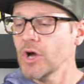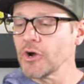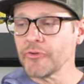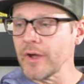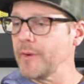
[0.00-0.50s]

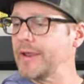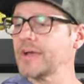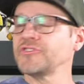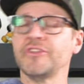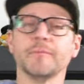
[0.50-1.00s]
A great way to
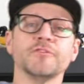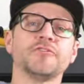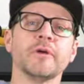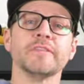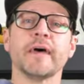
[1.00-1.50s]
actually
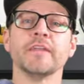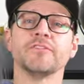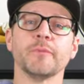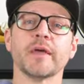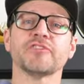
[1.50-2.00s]
demonstrate that is
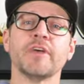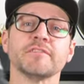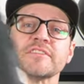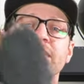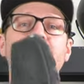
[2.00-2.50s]
that we actually have
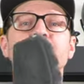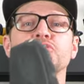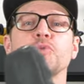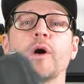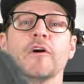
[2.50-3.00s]
a size
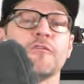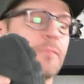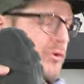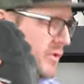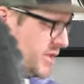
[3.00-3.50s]
12 boot